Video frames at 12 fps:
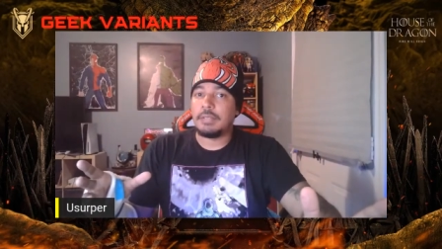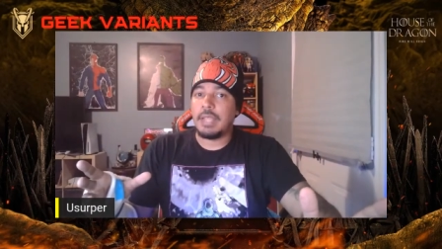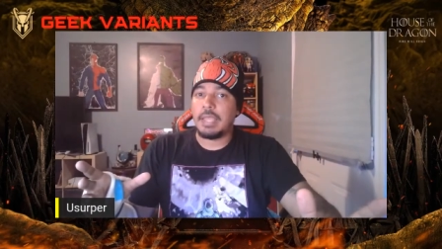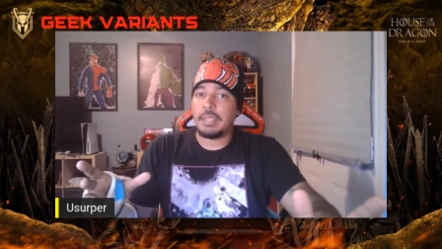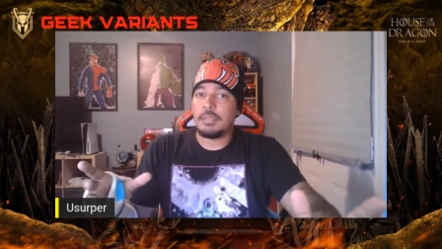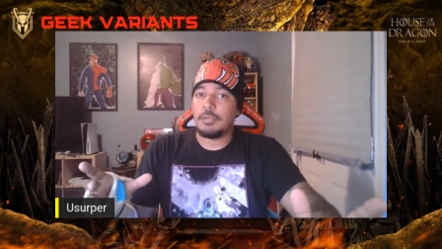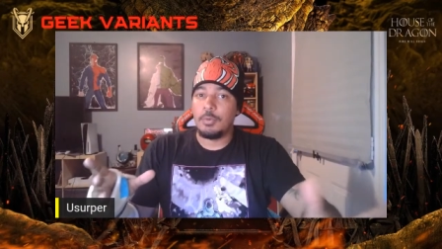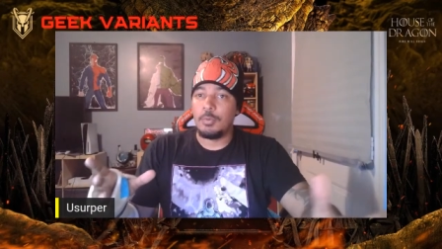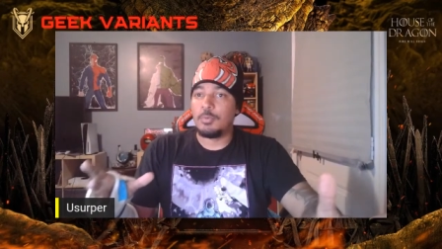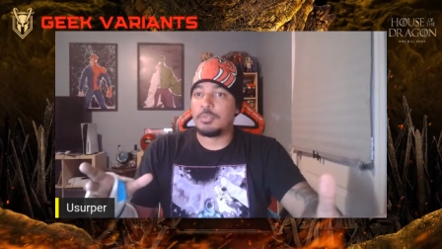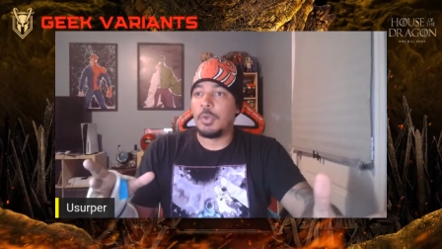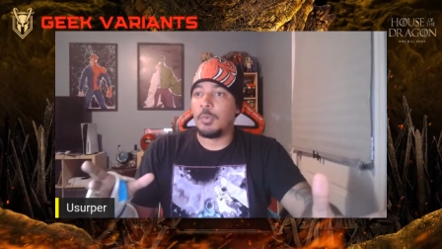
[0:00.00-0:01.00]
Like,
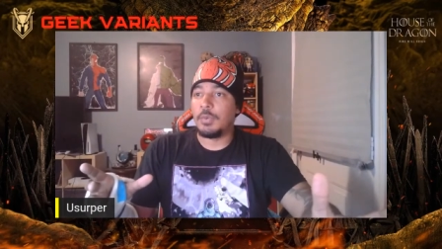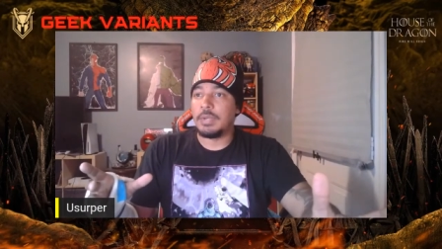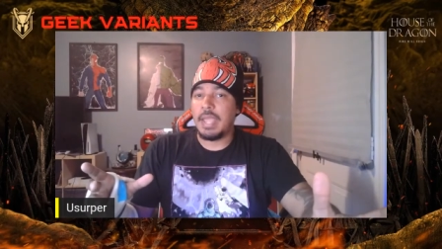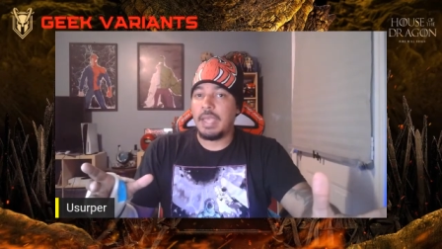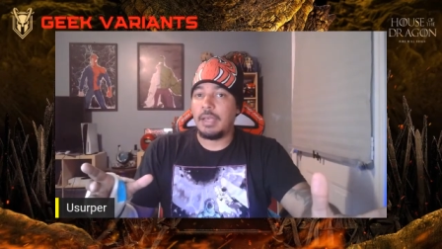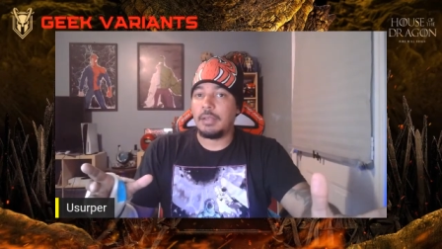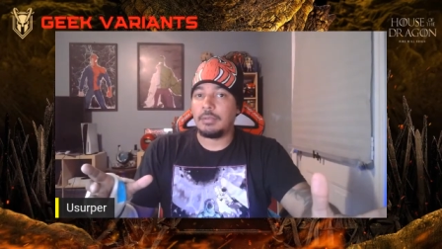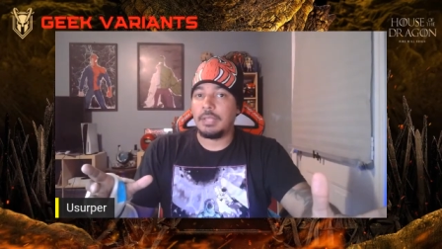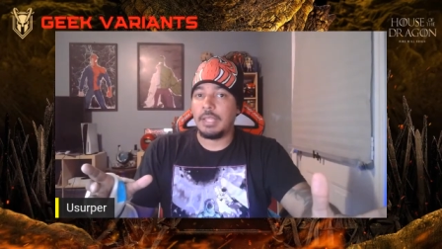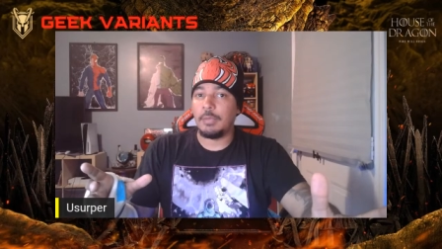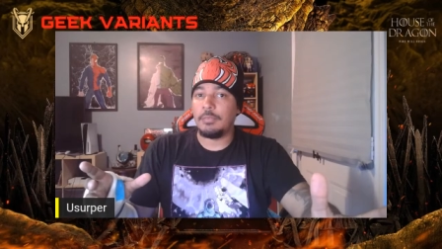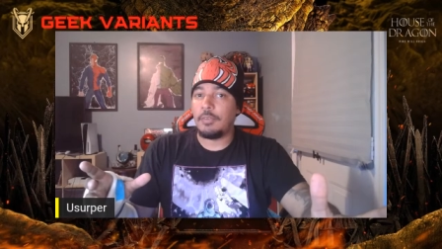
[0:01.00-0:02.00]
who's going down?
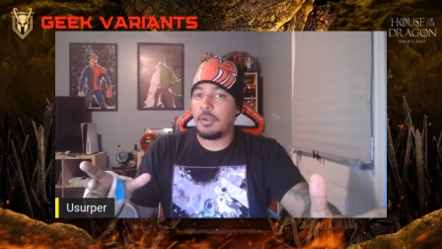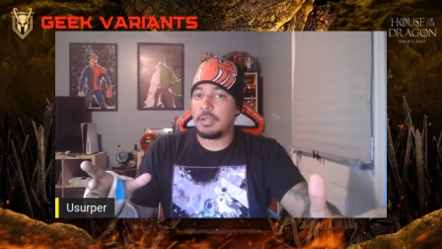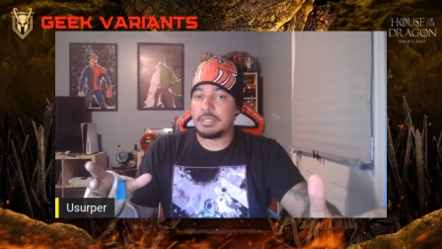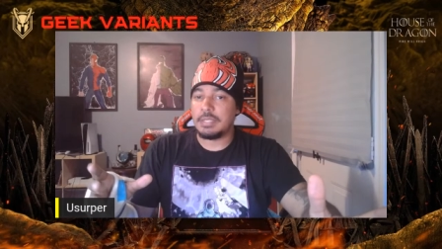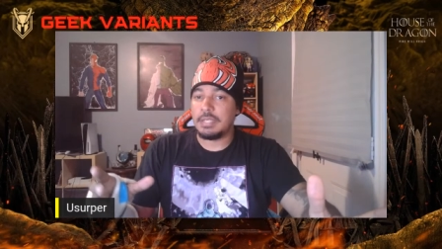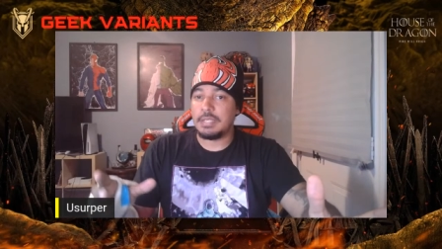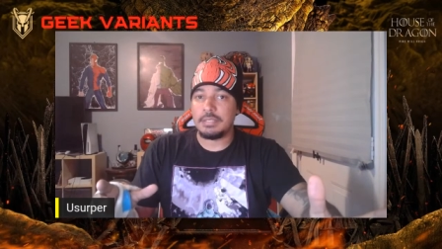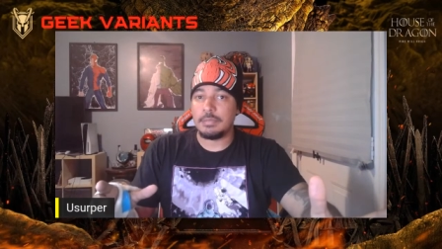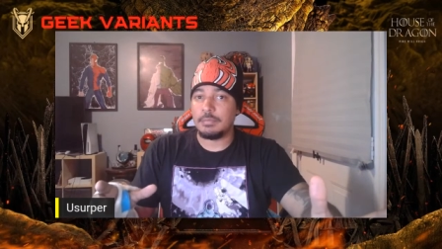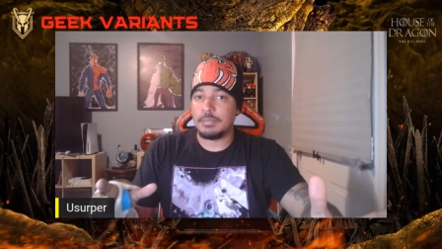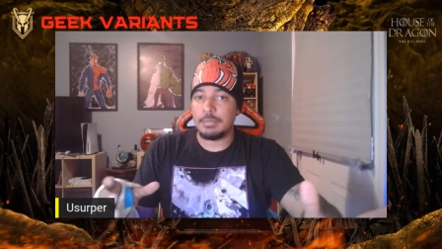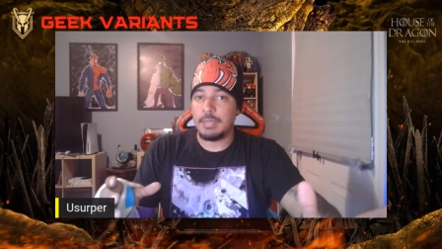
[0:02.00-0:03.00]
Like, we've already seen
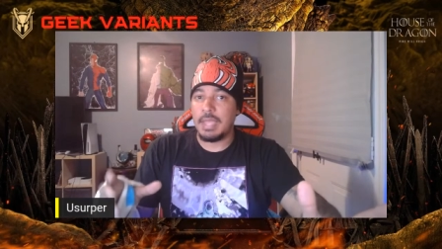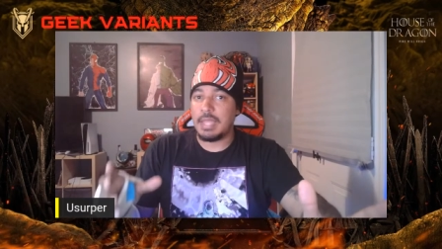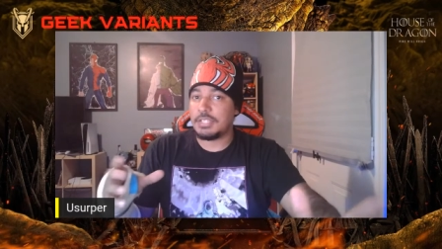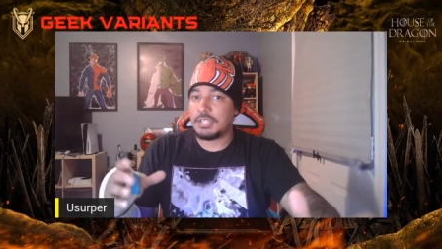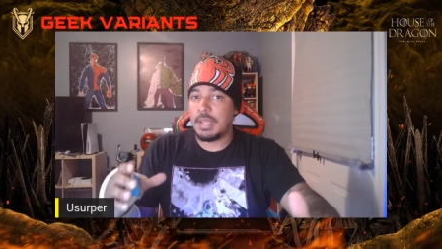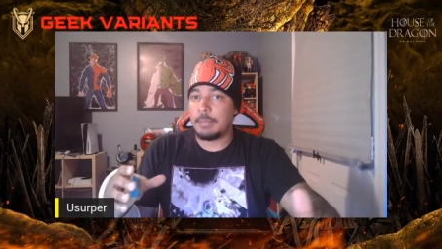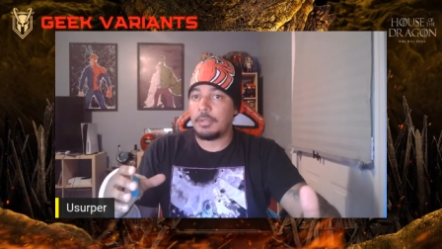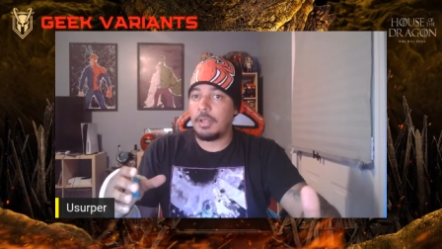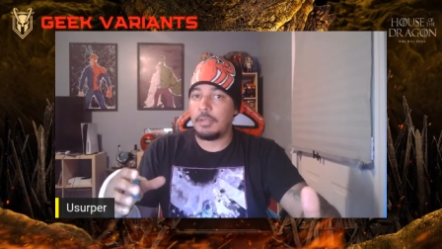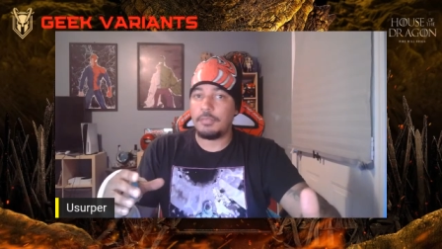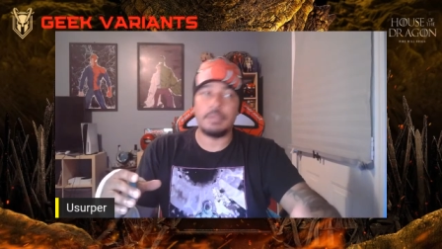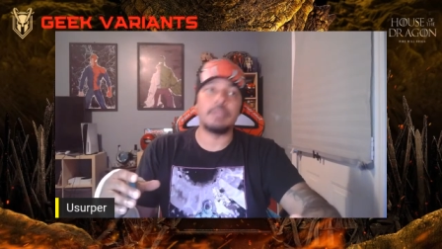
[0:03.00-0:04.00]
some some heads chopped
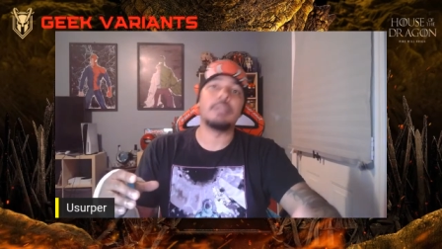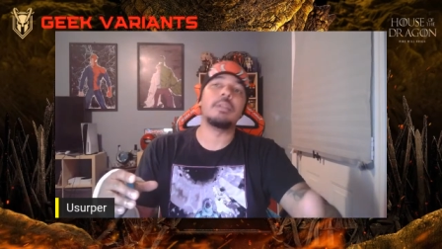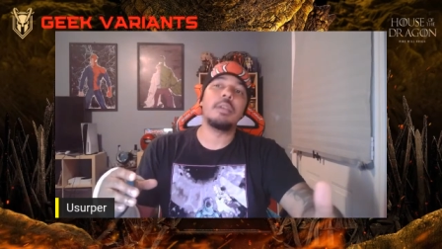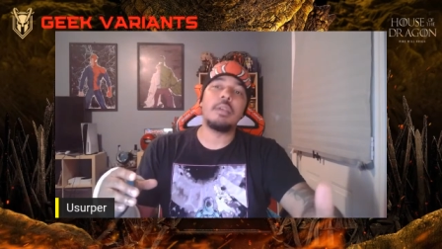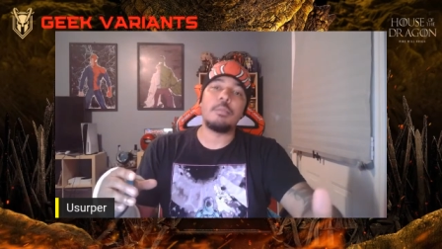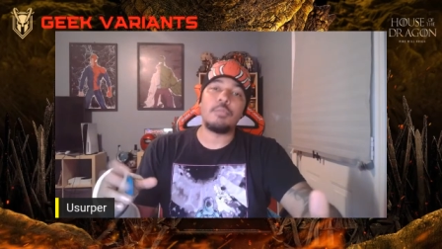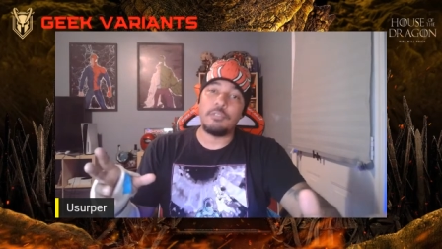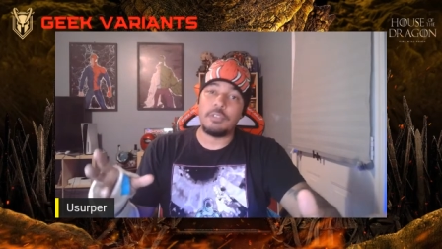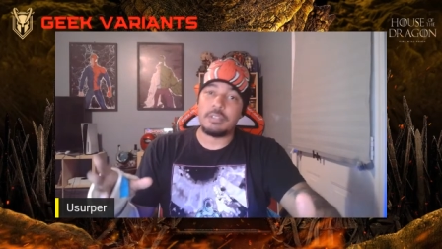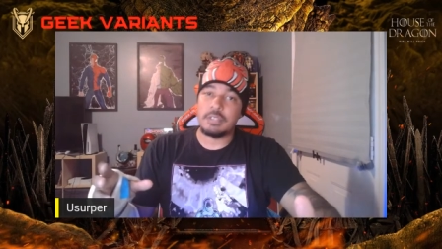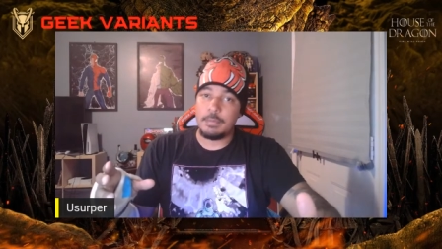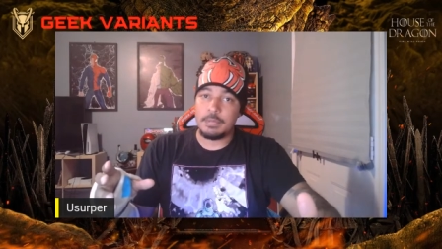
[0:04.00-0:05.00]
off and
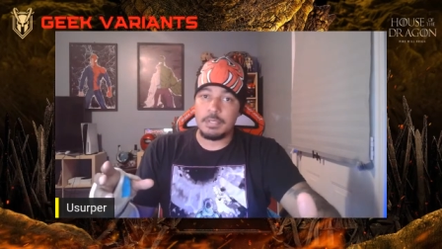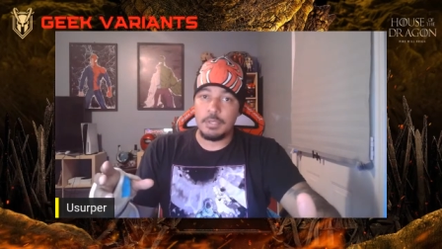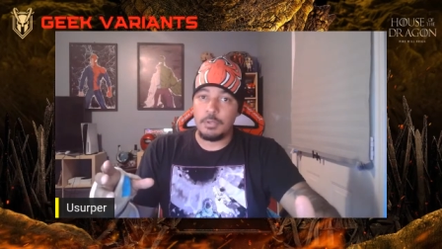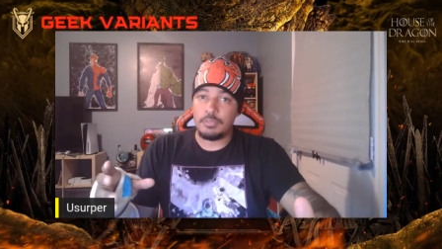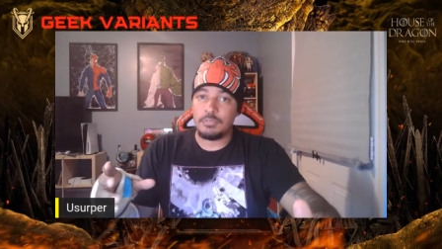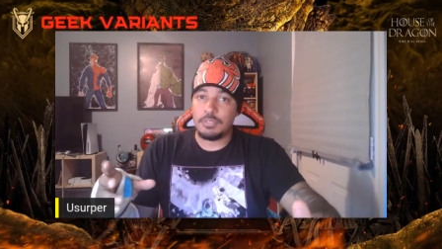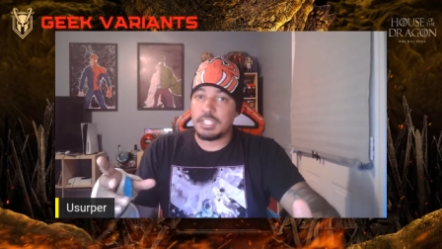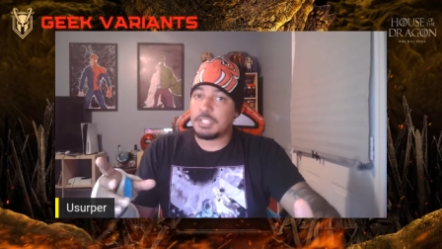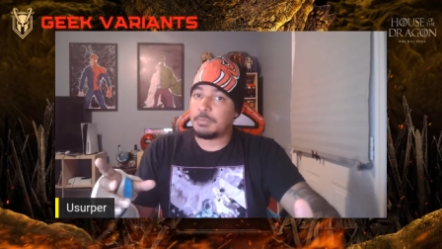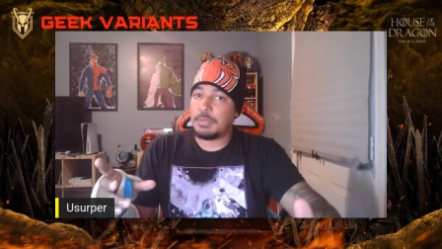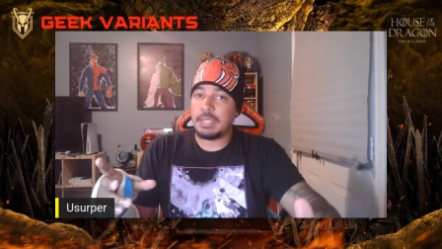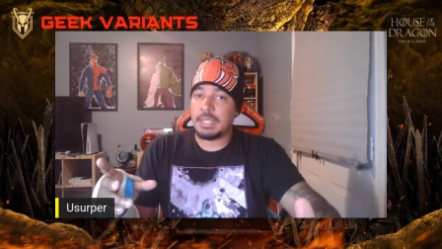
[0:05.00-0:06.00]
previous episodes for just
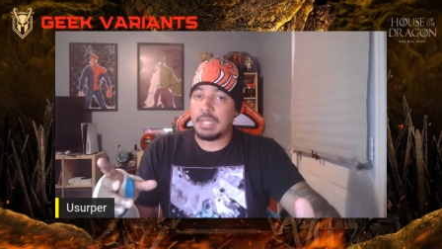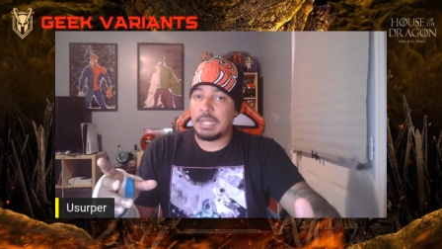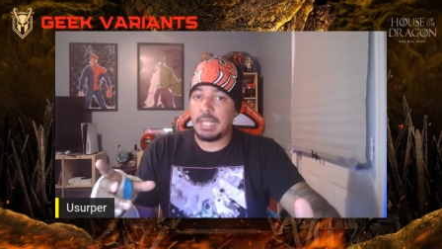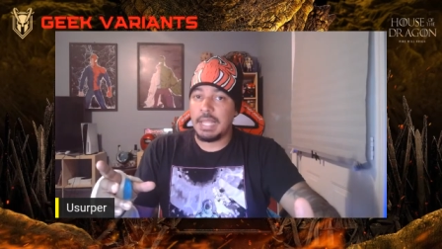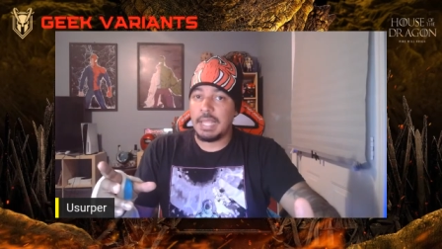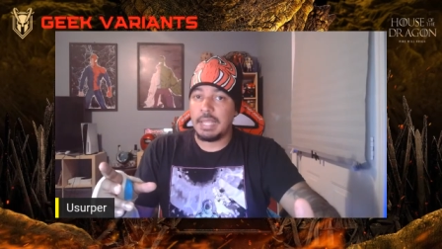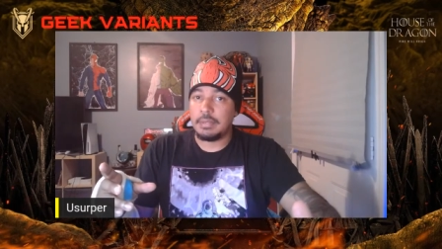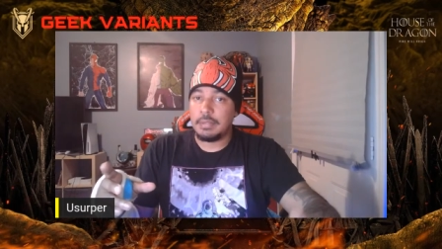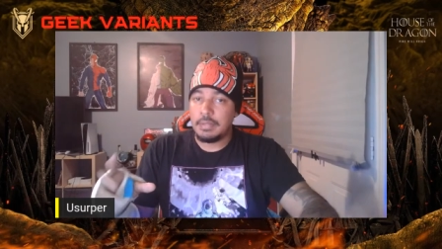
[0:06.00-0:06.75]
speaking out of line.